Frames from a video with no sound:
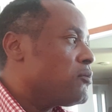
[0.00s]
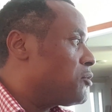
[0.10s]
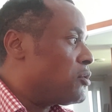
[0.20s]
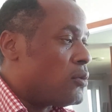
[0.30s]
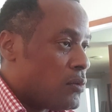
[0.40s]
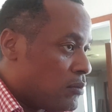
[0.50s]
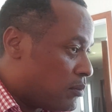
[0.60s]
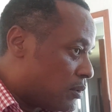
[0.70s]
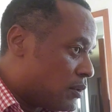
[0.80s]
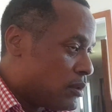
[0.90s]
to
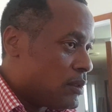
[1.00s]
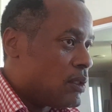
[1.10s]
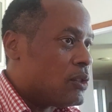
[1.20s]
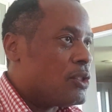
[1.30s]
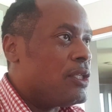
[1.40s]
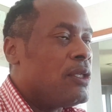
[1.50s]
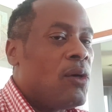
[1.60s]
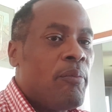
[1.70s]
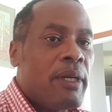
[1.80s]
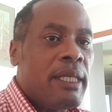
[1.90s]
continue
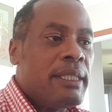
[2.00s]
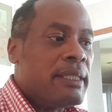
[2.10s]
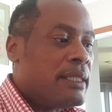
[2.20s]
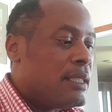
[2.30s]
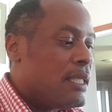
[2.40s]
operating.